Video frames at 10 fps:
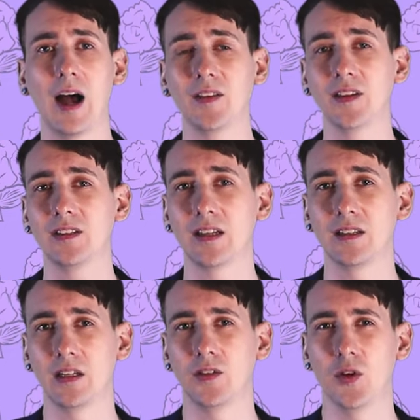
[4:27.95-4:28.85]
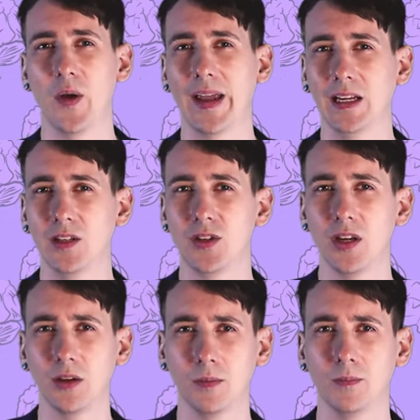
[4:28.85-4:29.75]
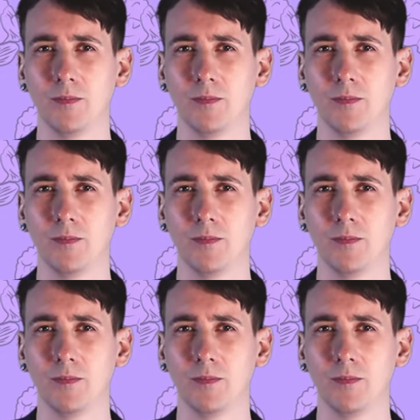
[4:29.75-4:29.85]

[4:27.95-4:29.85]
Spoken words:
and the standard interview 82%.